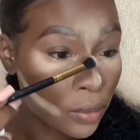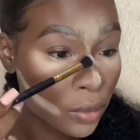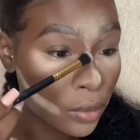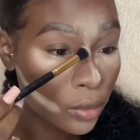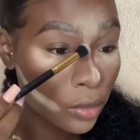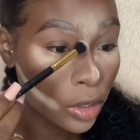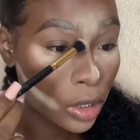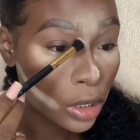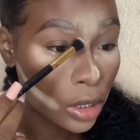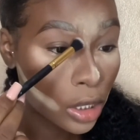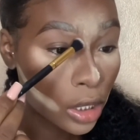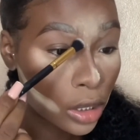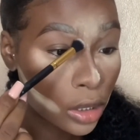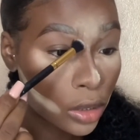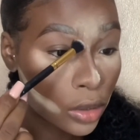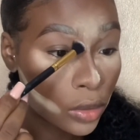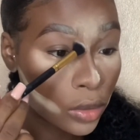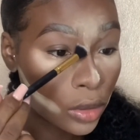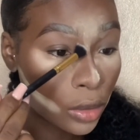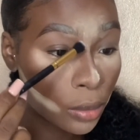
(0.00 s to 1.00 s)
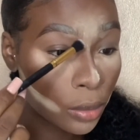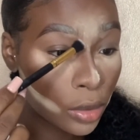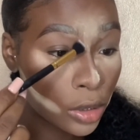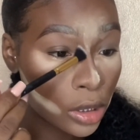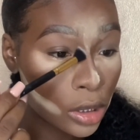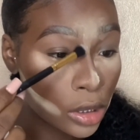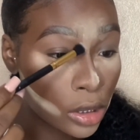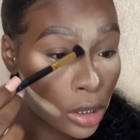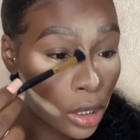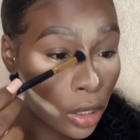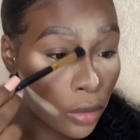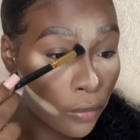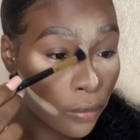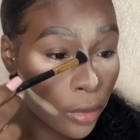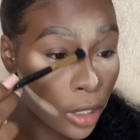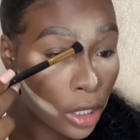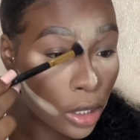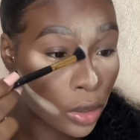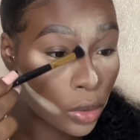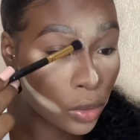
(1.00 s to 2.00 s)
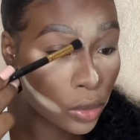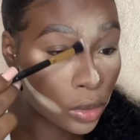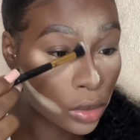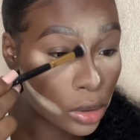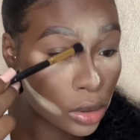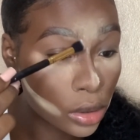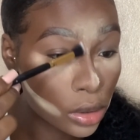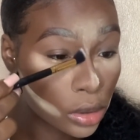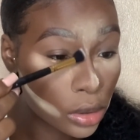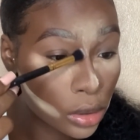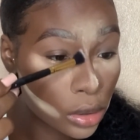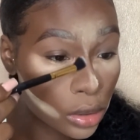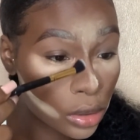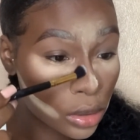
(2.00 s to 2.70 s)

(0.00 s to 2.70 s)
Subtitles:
bring that down the bridge of my nose,